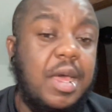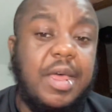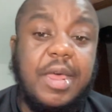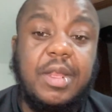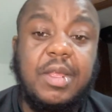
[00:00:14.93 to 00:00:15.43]

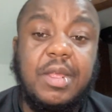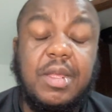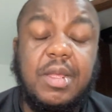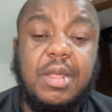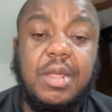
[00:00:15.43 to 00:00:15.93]
I had
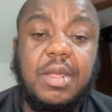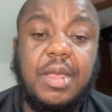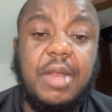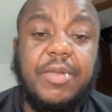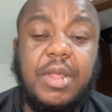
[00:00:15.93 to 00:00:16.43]
a
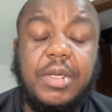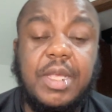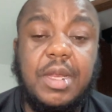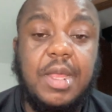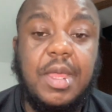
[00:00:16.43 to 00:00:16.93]
kind of a long
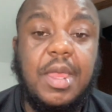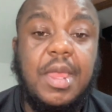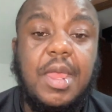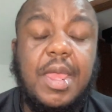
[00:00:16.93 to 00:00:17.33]
day today,